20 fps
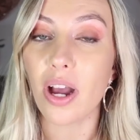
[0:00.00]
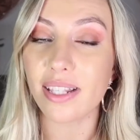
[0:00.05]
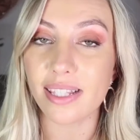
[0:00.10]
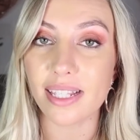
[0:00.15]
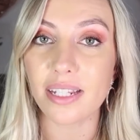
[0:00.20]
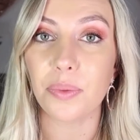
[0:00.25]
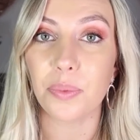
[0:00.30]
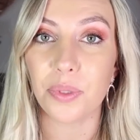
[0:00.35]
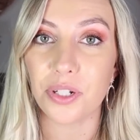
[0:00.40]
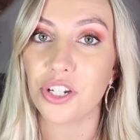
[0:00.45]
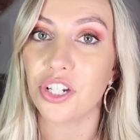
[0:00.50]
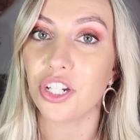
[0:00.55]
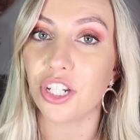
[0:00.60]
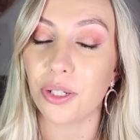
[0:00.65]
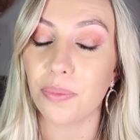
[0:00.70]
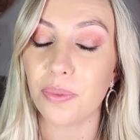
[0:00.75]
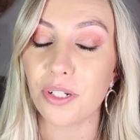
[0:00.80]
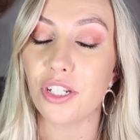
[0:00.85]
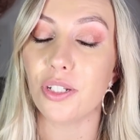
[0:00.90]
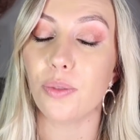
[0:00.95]
what I said I wouldn't
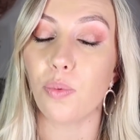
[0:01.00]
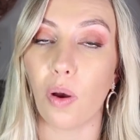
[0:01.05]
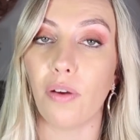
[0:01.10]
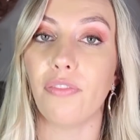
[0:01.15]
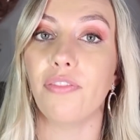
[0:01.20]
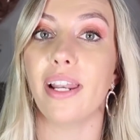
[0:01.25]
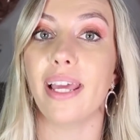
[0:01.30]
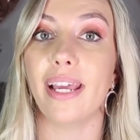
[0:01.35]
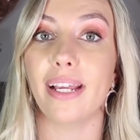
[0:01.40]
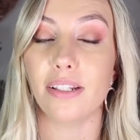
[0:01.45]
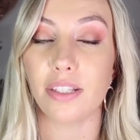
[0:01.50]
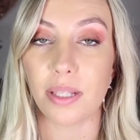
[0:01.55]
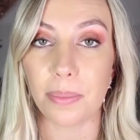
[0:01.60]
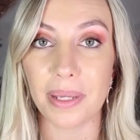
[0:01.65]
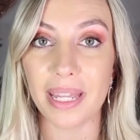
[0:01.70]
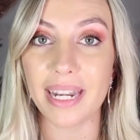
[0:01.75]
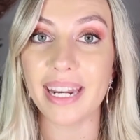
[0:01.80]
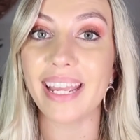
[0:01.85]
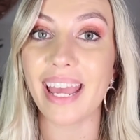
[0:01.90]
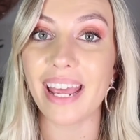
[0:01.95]
do, which is waffling, so
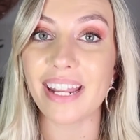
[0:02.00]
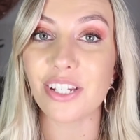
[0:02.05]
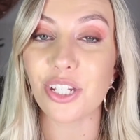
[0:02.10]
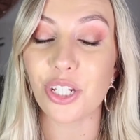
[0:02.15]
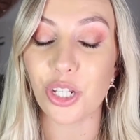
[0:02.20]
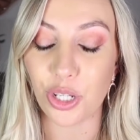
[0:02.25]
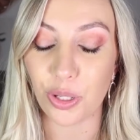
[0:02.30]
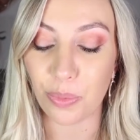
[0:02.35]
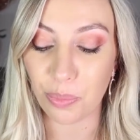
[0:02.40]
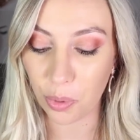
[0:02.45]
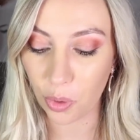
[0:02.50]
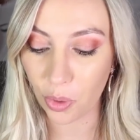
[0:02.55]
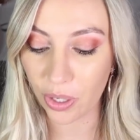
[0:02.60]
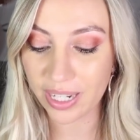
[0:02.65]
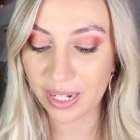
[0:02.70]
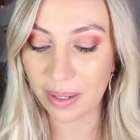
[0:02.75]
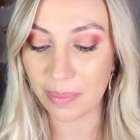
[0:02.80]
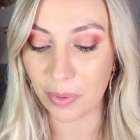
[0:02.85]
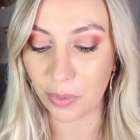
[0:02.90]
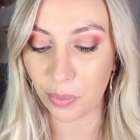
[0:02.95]
I'm going to get to
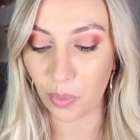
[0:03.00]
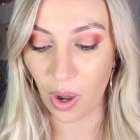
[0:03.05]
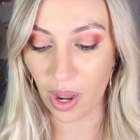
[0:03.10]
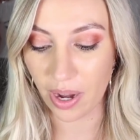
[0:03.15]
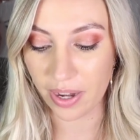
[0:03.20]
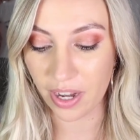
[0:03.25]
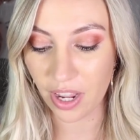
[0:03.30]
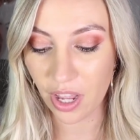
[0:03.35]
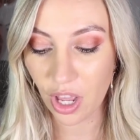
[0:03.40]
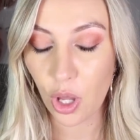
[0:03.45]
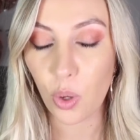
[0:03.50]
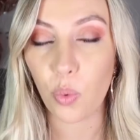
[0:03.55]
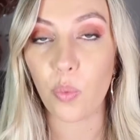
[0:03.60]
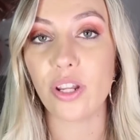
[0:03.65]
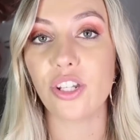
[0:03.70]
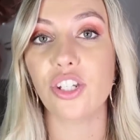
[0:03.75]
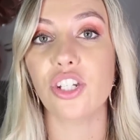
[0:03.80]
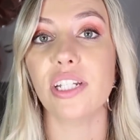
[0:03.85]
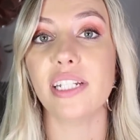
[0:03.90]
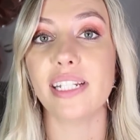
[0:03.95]
point number 1,
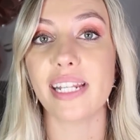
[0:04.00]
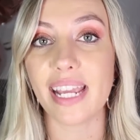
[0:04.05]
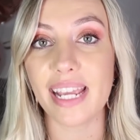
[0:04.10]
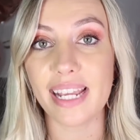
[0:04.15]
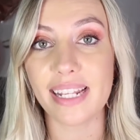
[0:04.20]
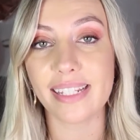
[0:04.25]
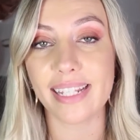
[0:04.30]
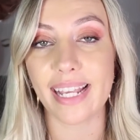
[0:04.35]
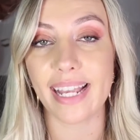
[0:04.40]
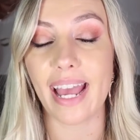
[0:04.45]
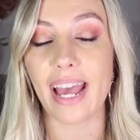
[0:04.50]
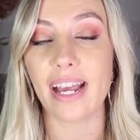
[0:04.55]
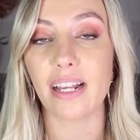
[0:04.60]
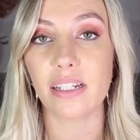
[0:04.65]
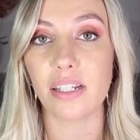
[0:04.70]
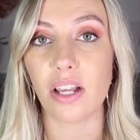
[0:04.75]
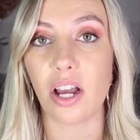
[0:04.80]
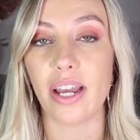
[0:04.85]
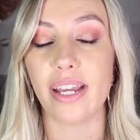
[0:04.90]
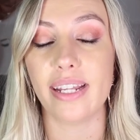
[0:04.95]
which is easing
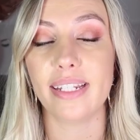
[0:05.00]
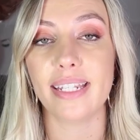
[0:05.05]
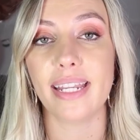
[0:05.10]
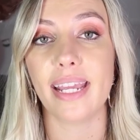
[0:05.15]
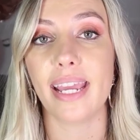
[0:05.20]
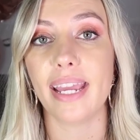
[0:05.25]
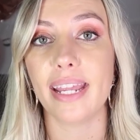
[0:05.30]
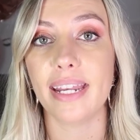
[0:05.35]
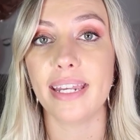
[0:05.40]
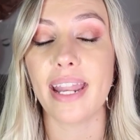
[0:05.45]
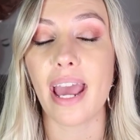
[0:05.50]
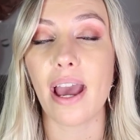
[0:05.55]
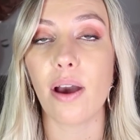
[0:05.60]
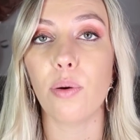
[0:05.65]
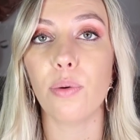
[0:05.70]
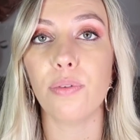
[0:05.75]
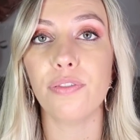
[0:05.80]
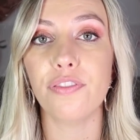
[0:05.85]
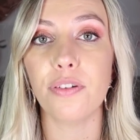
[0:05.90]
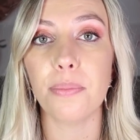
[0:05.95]
anxiety.
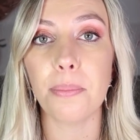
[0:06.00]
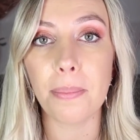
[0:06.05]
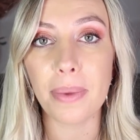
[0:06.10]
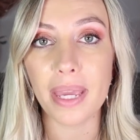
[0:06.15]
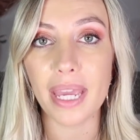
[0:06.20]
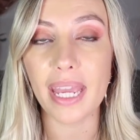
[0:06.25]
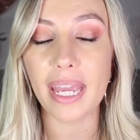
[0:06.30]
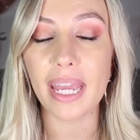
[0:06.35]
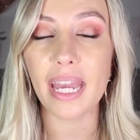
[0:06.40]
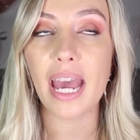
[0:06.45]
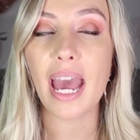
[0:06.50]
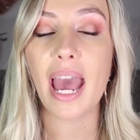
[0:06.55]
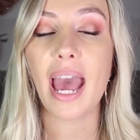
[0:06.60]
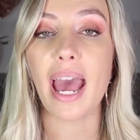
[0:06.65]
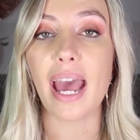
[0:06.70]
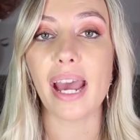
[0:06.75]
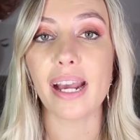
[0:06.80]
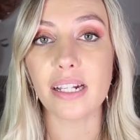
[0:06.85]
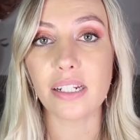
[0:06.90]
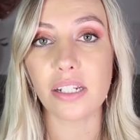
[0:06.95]
Now for me,
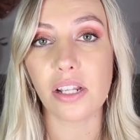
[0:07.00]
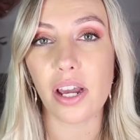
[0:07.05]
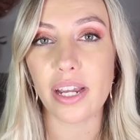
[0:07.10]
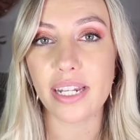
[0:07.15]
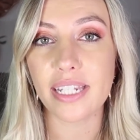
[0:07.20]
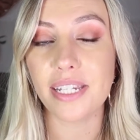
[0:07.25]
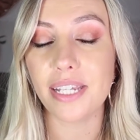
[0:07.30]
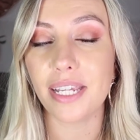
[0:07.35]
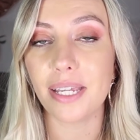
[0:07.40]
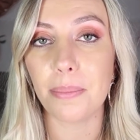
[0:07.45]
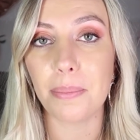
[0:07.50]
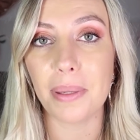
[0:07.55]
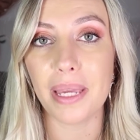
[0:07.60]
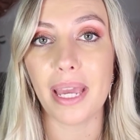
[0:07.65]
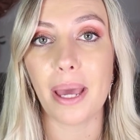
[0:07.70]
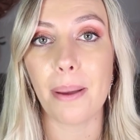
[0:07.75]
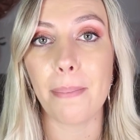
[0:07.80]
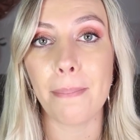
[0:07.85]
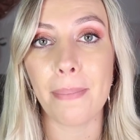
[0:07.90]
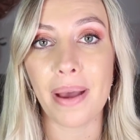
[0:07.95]
anxiety can
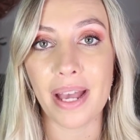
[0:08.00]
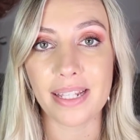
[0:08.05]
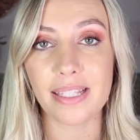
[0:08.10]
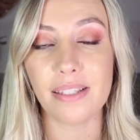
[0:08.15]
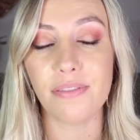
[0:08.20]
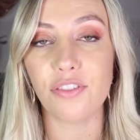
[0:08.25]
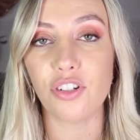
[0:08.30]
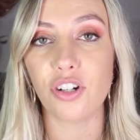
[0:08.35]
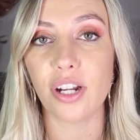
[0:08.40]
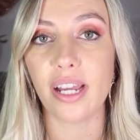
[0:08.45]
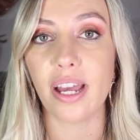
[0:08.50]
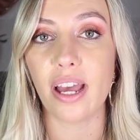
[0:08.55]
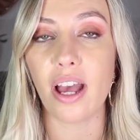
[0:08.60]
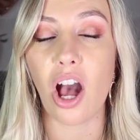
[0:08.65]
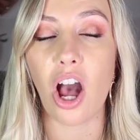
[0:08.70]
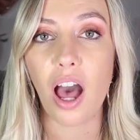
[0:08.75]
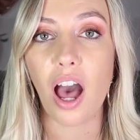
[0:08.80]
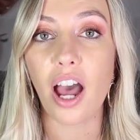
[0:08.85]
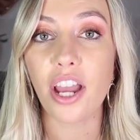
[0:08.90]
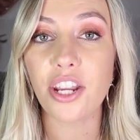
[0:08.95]
be a massive trigger.